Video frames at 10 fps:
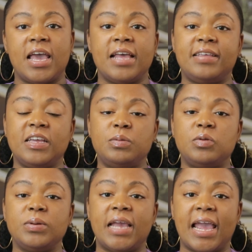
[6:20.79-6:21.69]
It takes
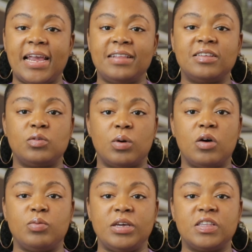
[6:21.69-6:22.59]
between 8 to
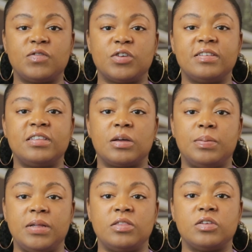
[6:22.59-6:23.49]
12 weeks for us to
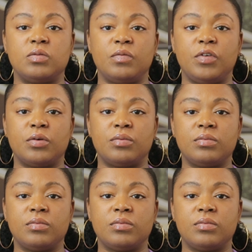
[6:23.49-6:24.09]
complete this review.